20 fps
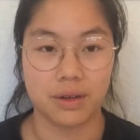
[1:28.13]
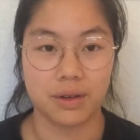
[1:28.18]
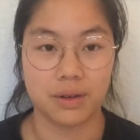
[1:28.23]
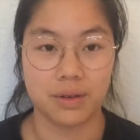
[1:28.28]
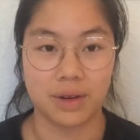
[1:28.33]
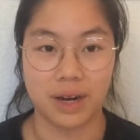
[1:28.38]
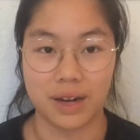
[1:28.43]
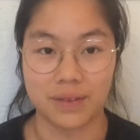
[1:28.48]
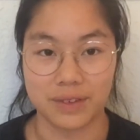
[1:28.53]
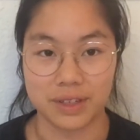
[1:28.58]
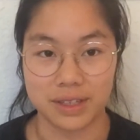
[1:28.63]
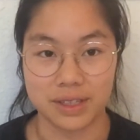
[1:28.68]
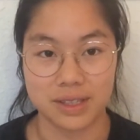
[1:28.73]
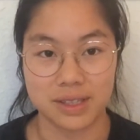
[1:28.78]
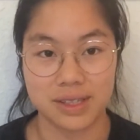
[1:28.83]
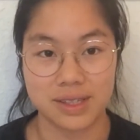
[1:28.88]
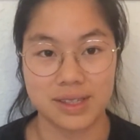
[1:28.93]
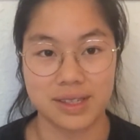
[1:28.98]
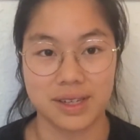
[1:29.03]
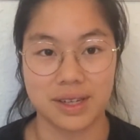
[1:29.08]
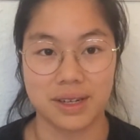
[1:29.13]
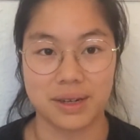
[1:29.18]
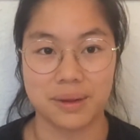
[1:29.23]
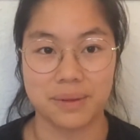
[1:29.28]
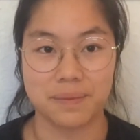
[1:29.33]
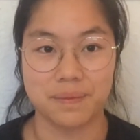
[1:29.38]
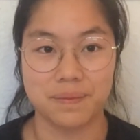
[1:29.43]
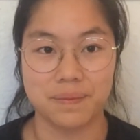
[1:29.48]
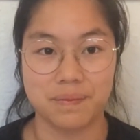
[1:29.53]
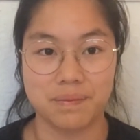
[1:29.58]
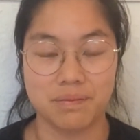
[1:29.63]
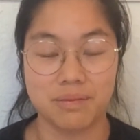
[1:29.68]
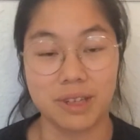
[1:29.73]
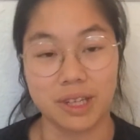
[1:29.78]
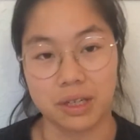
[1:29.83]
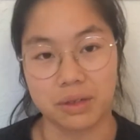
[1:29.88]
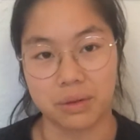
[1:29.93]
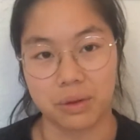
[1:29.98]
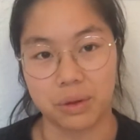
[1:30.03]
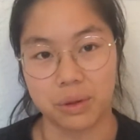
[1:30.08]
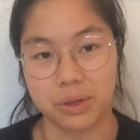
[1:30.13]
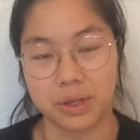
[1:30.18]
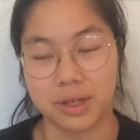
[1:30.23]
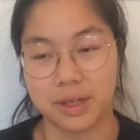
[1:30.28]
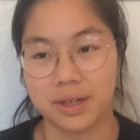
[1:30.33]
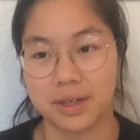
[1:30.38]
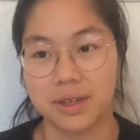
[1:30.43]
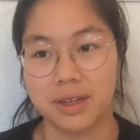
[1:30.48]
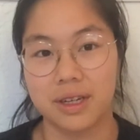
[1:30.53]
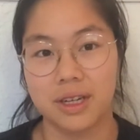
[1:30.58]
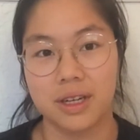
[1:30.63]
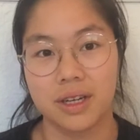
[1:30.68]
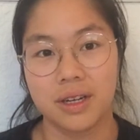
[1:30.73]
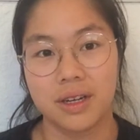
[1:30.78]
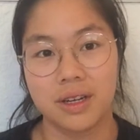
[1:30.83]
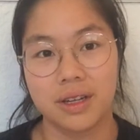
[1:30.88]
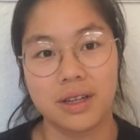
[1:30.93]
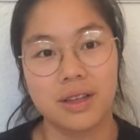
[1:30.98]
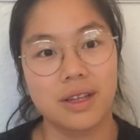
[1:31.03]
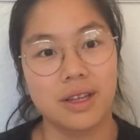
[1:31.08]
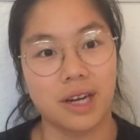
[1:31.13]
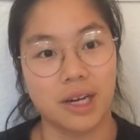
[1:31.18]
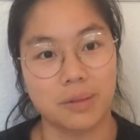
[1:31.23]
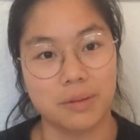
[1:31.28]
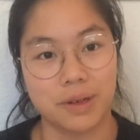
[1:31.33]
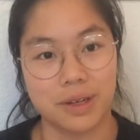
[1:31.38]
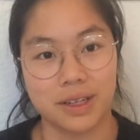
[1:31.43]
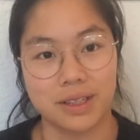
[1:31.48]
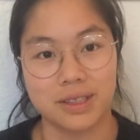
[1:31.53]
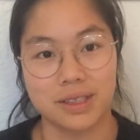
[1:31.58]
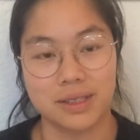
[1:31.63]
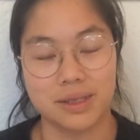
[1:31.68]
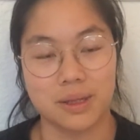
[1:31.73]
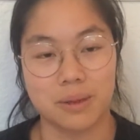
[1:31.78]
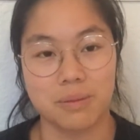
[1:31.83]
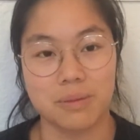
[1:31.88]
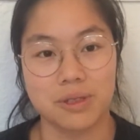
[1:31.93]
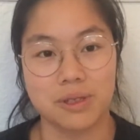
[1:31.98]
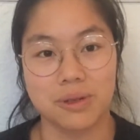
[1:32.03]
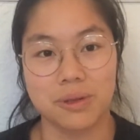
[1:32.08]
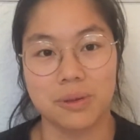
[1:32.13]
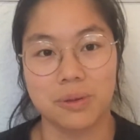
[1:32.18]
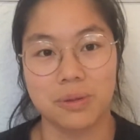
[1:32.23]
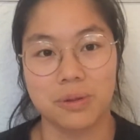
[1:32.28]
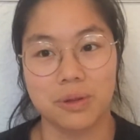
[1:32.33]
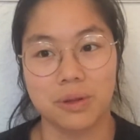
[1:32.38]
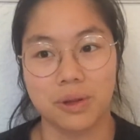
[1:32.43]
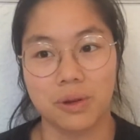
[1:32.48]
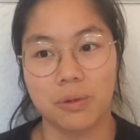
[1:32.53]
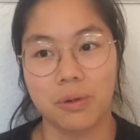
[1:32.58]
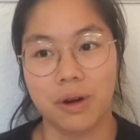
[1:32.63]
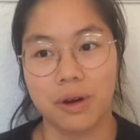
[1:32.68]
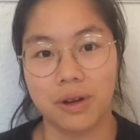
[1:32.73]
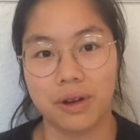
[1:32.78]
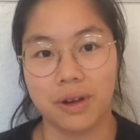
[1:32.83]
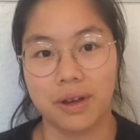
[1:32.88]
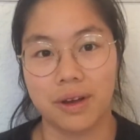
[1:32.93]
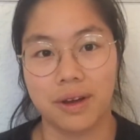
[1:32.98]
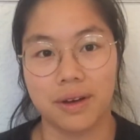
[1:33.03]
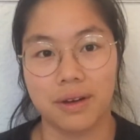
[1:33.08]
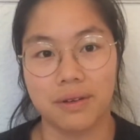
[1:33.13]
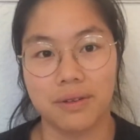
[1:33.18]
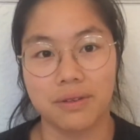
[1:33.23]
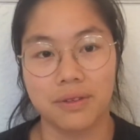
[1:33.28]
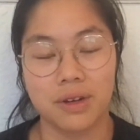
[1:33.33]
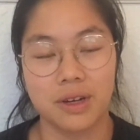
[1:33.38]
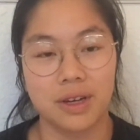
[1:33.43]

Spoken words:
graphics play a role in the operating system. So it's the quality of